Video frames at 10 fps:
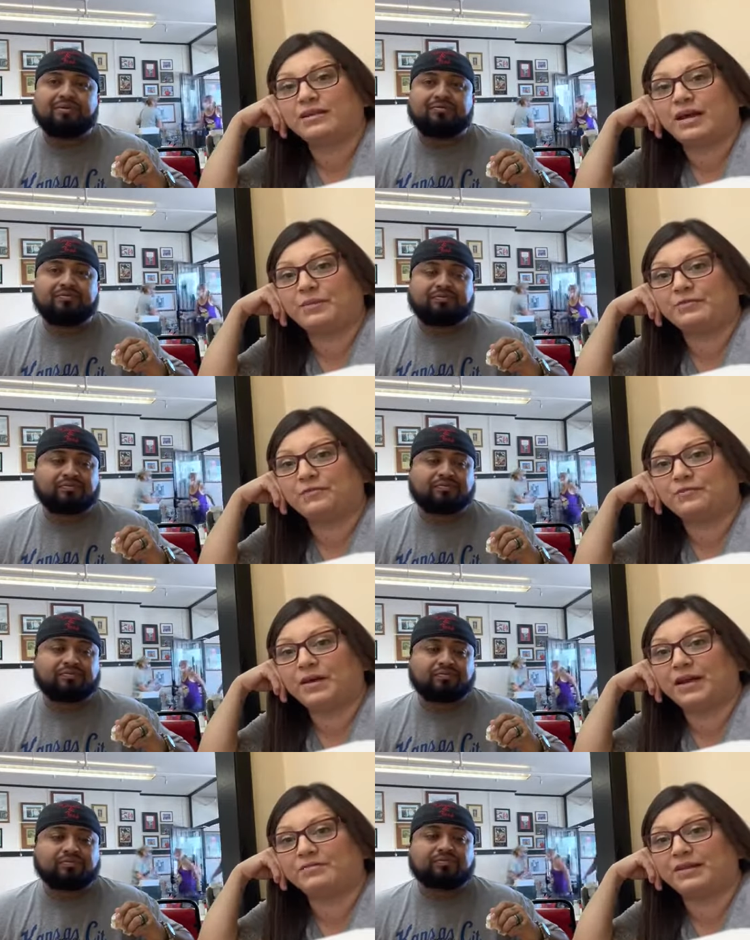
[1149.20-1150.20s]
Speaker 1: Yeah, before
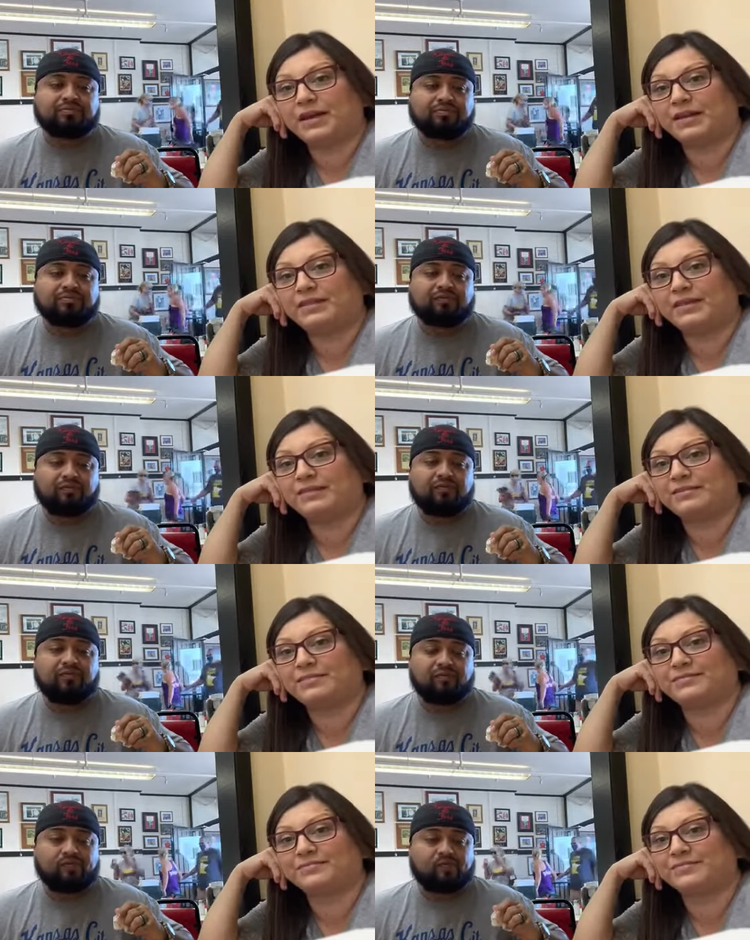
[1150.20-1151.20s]
5. And then
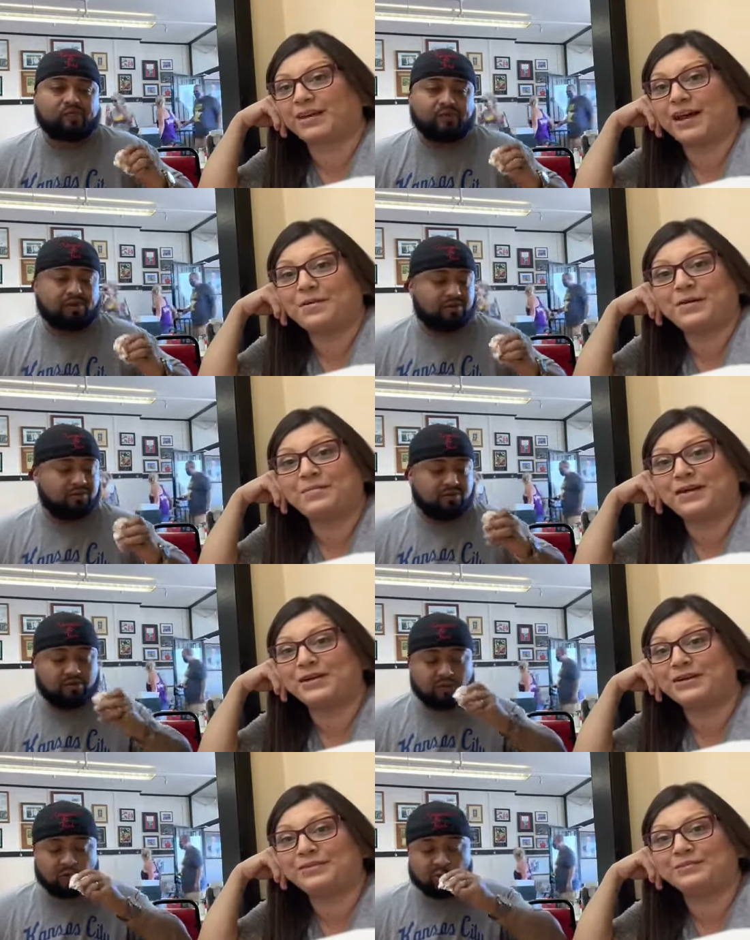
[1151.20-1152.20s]
I'm on
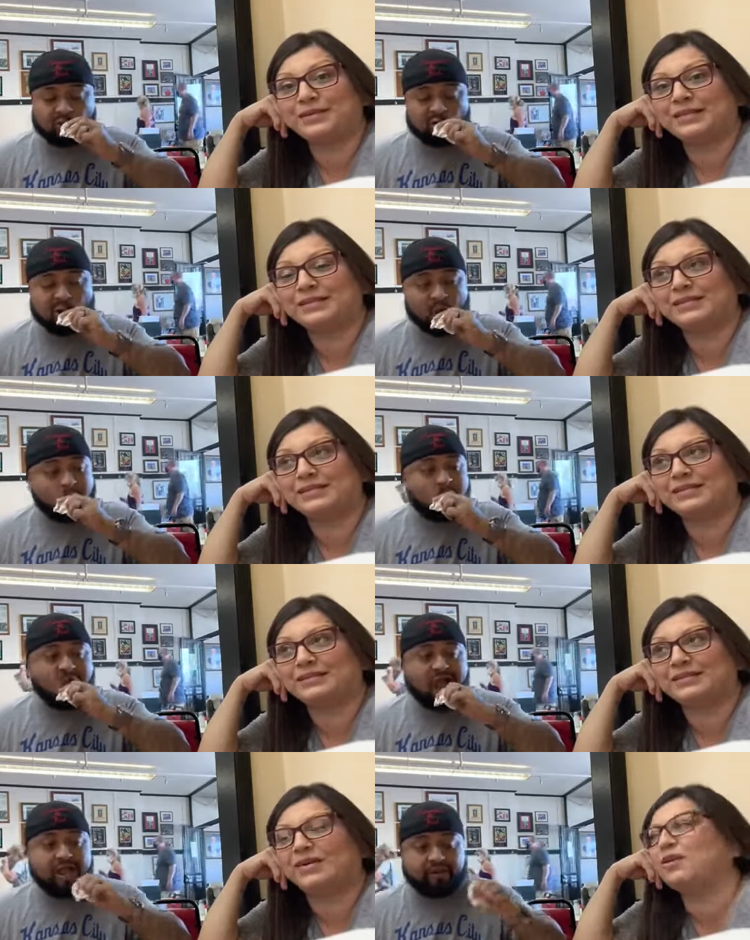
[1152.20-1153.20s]
my own because,
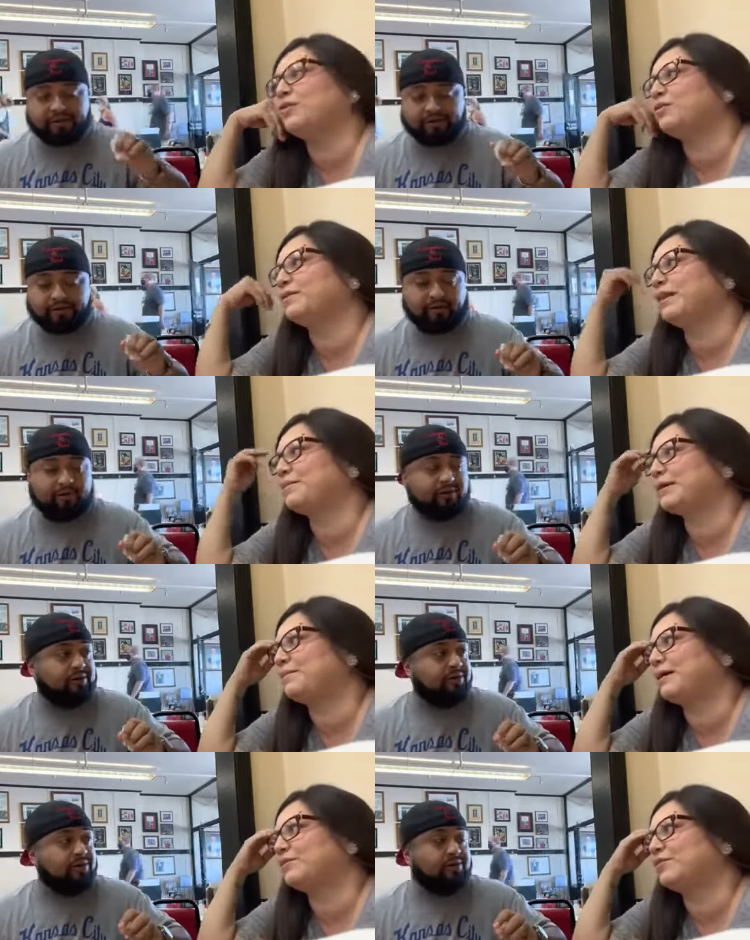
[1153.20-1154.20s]
oh, and then I pick
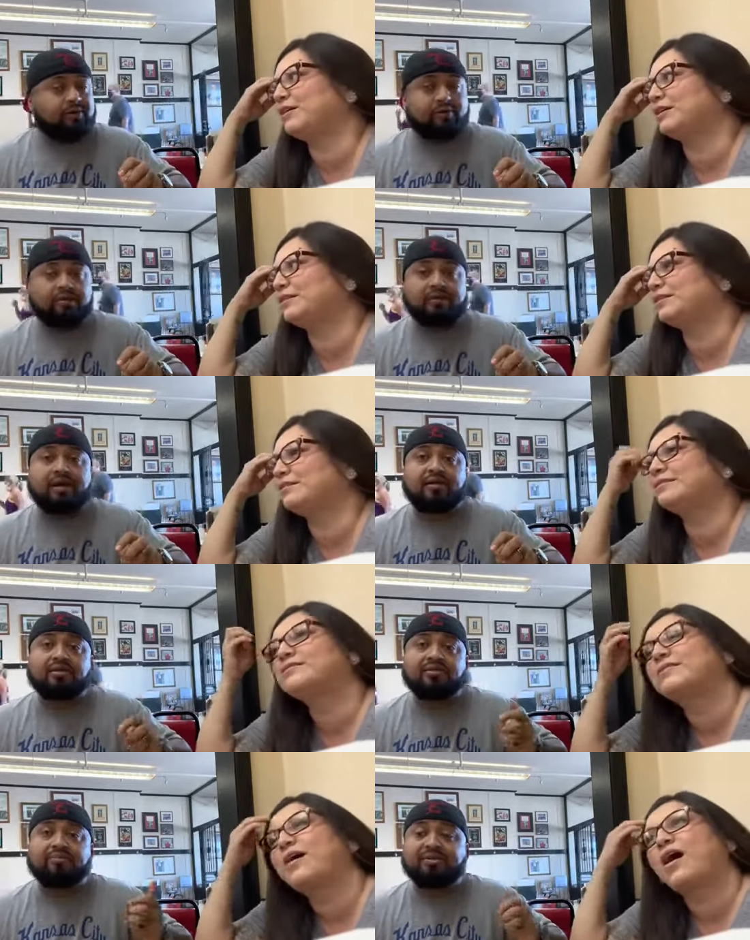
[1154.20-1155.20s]
up Paco, huh?
Speaker 2: Yeah,
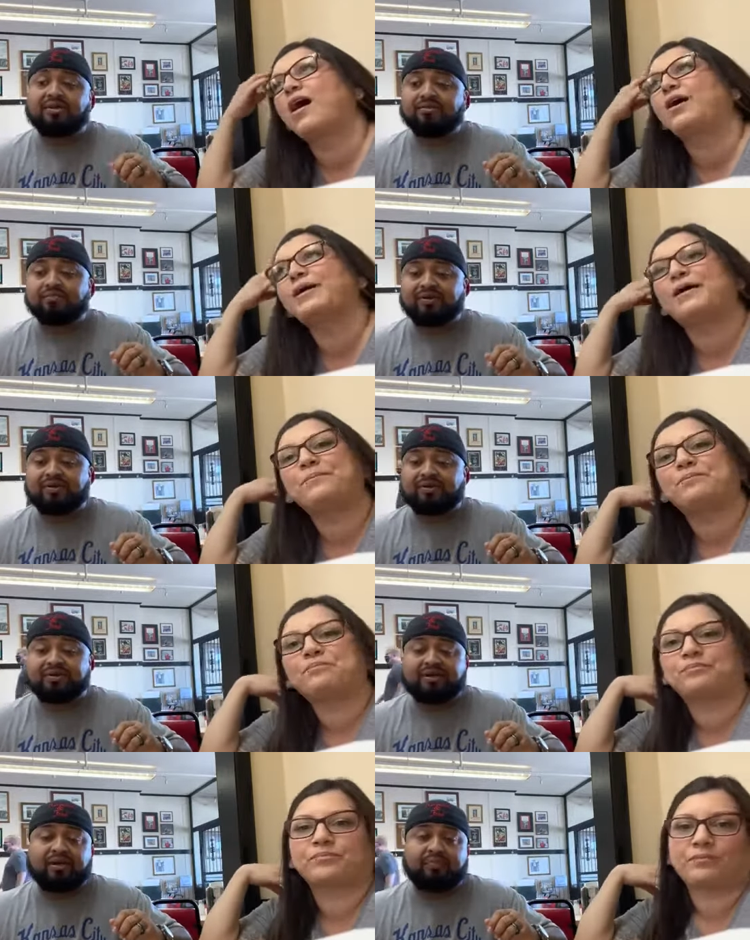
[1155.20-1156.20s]
he's going to pick up oh, yeah. Paco
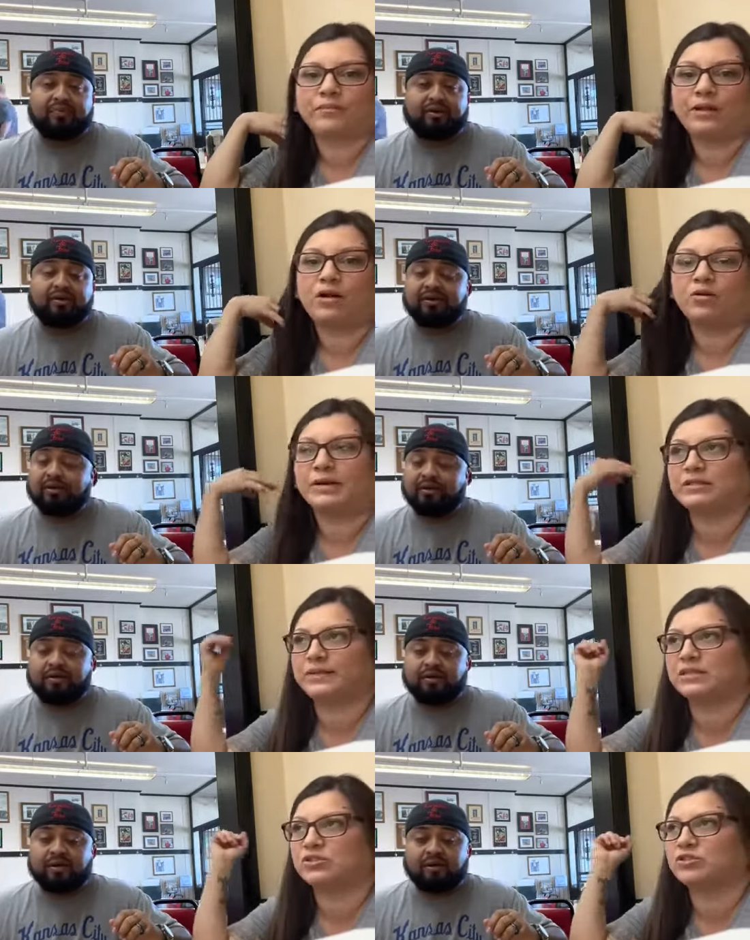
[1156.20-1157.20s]
at the airport. I'll
Speaker 1: go back to
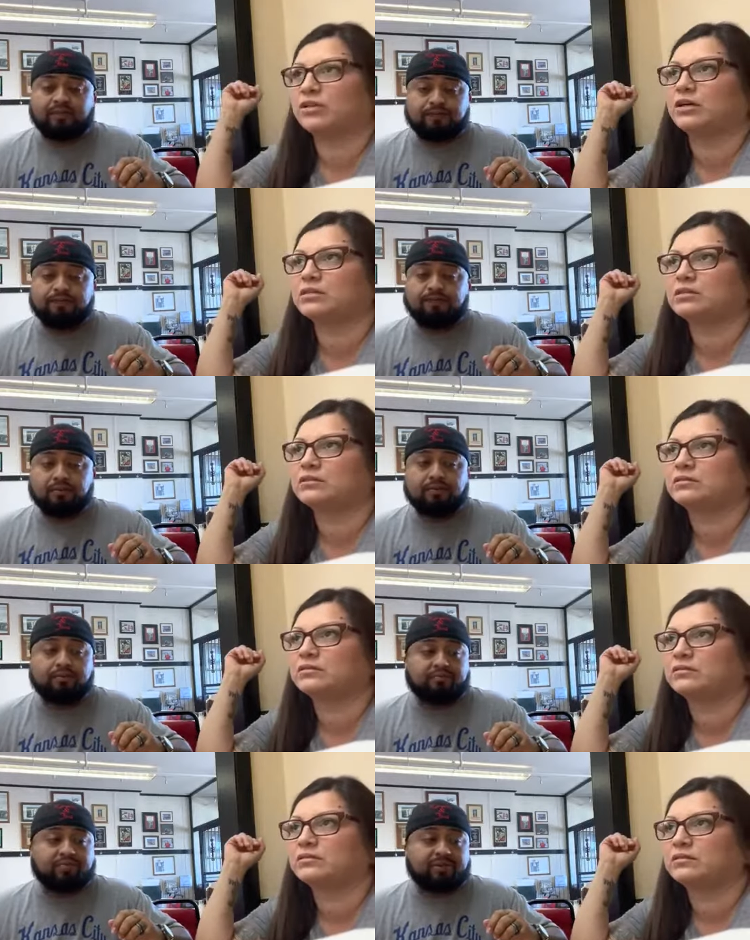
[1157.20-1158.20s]
my sister in law's.
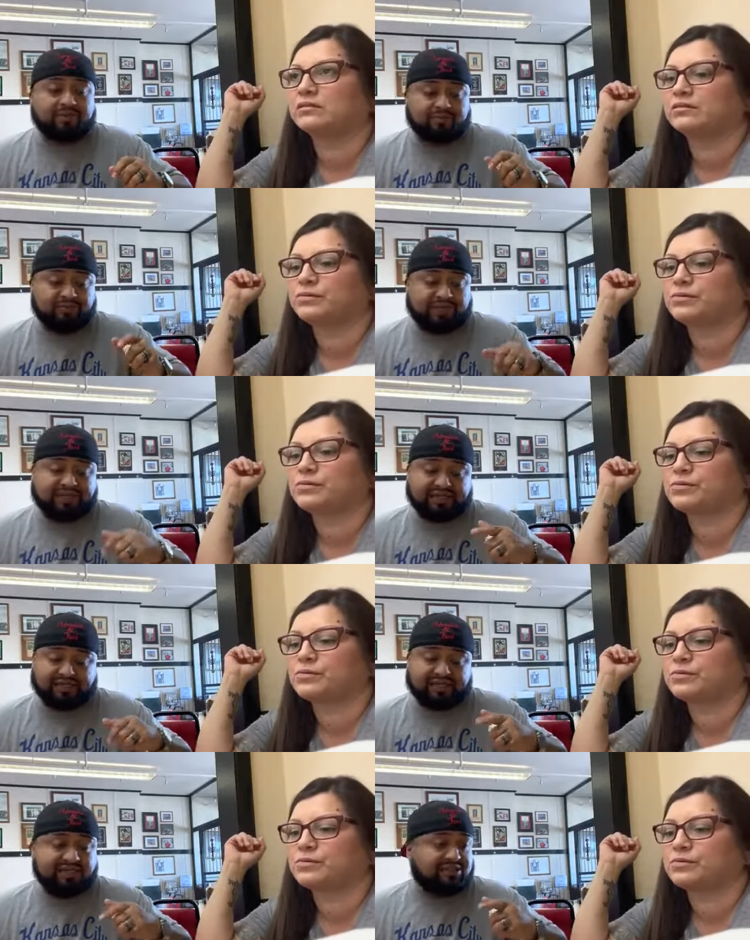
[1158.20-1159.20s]
Speaker 2: Look, we're
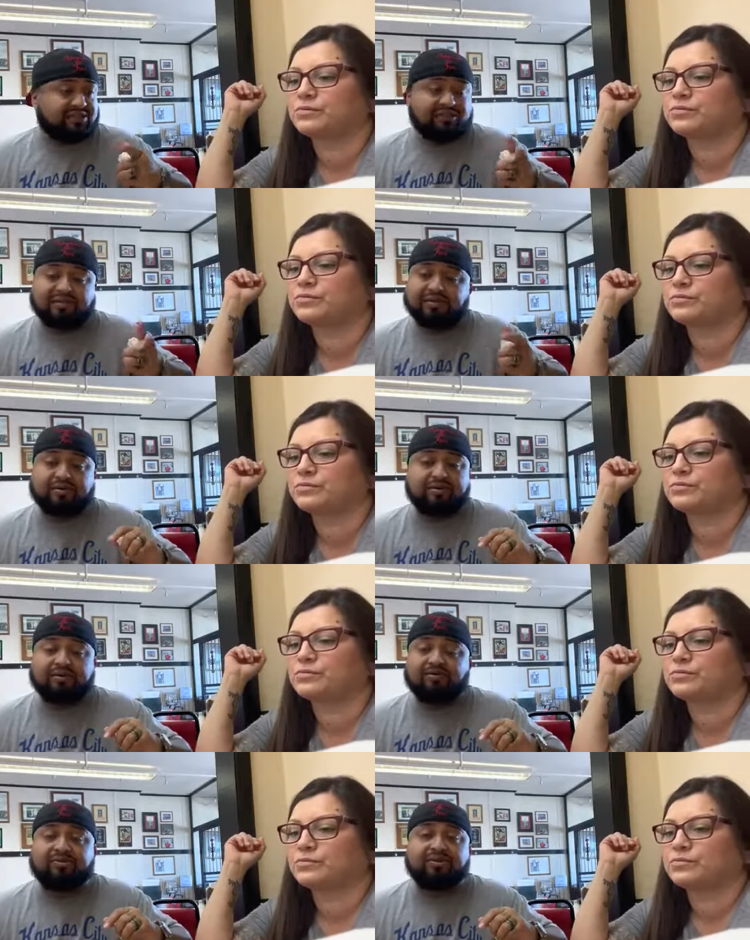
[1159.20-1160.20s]
taking this, you know,
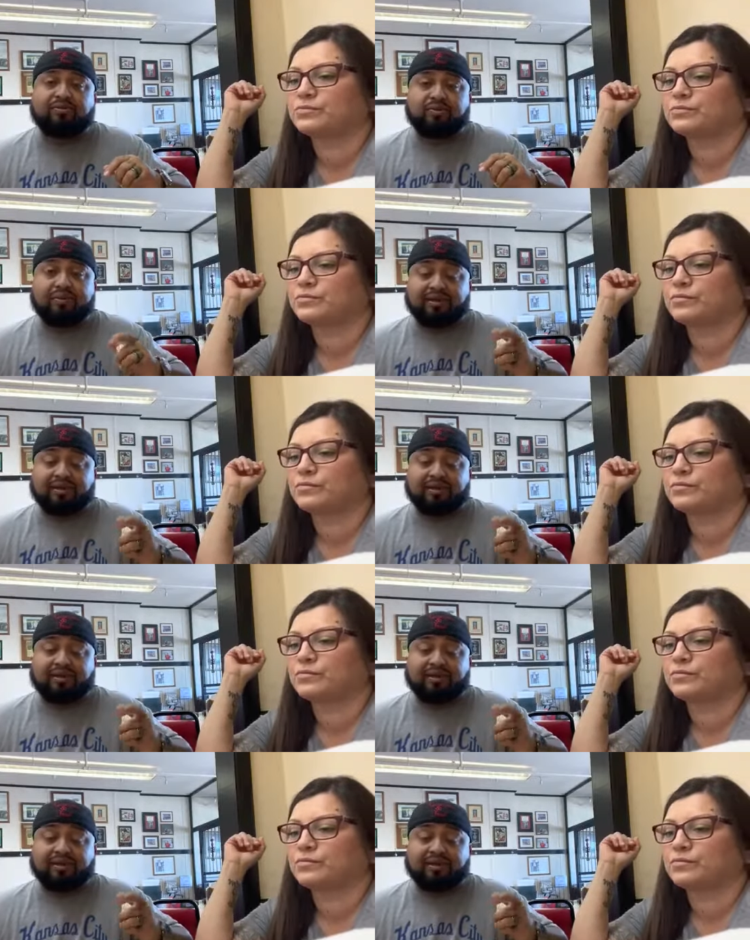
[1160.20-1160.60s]
hopefully the room